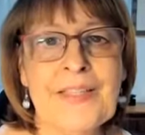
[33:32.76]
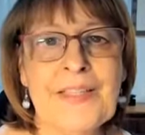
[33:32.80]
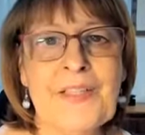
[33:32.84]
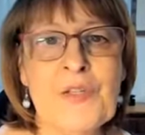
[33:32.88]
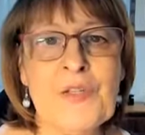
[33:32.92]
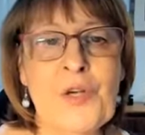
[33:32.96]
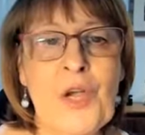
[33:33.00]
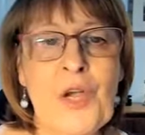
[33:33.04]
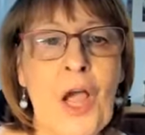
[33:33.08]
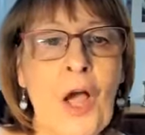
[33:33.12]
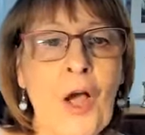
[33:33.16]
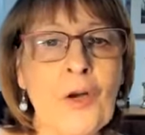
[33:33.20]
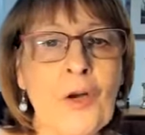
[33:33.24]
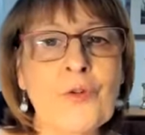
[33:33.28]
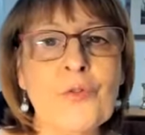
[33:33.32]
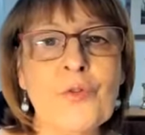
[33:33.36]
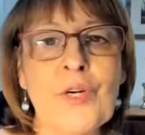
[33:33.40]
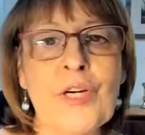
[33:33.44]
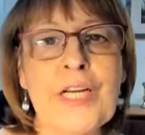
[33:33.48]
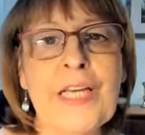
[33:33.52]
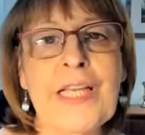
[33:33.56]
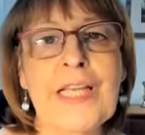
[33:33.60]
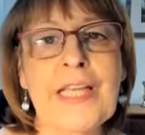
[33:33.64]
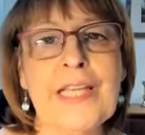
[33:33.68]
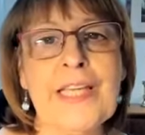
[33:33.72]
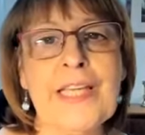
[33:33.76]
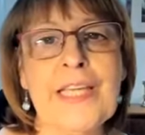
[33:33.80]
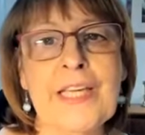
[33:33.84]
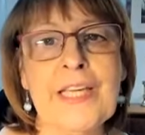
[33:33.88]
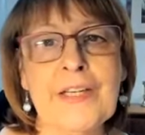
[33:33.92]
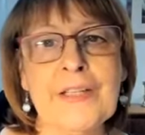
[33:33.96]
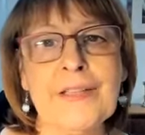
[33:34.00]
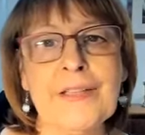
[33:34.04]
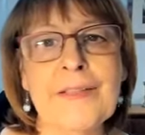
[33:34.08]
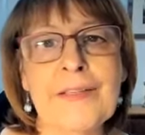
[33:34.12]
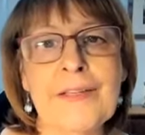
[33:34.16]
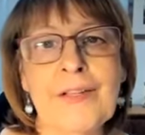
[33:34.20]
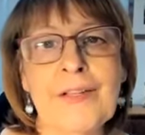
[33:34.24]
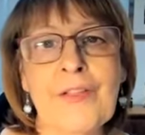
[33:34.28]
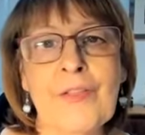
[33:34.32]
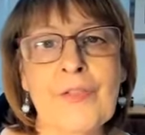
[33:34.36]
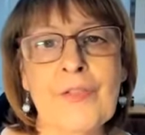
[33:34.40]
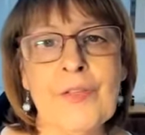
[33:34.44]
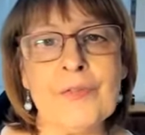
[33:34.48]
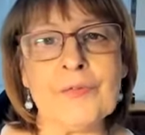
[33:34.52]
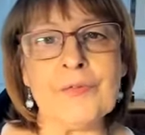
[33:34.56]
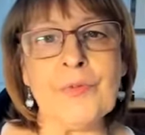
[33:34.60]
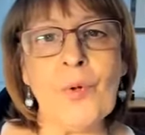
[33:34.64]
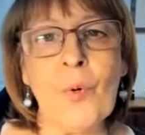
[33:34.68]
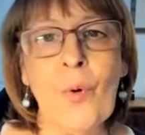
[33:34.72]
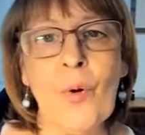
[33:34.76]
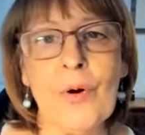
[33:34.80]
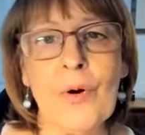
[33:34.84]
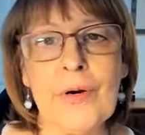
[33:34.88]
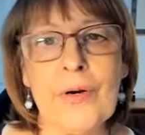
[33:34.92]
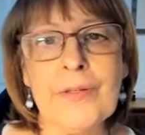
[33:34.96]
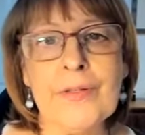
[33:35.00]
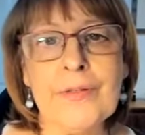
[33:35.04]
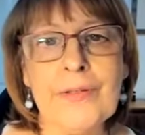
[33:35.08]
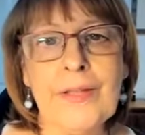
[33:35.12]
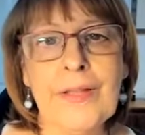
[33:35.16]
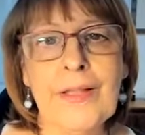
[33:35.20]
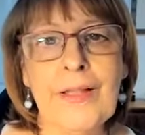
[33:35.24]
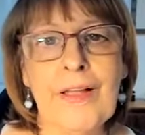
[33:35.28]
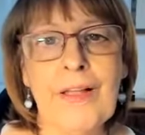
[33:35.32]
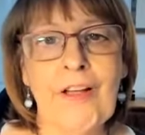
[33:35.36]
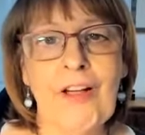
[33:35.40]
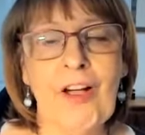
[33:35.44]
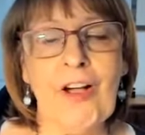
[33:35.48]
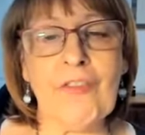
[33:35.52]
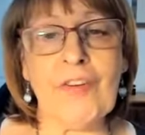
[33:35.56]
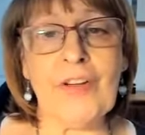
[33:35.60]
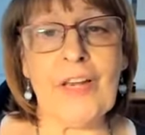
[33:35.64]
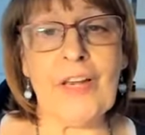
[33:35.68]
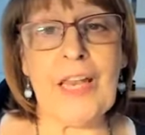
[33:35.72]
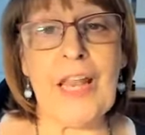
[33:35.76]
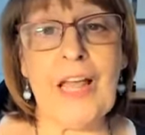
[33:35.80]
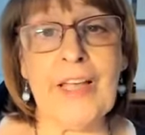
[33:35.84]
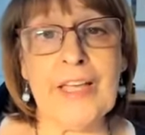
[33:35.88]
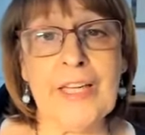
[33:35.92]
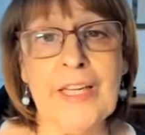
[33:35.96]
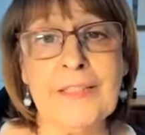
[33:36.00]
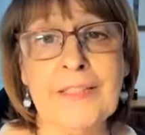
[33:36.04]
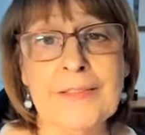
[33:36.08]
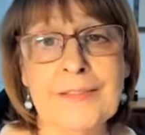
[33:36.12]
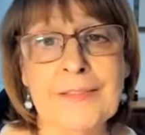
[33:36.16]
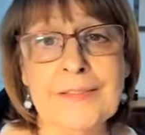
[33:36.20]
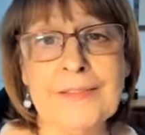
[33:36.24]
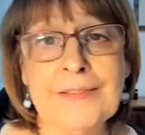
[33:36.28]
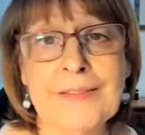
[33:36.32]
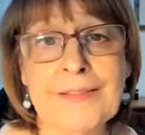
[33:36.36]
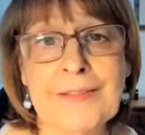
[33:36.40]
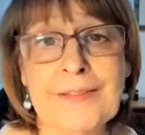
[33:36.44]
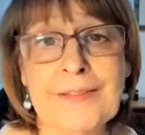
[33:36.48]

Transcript: You can't really hear the roar of a lion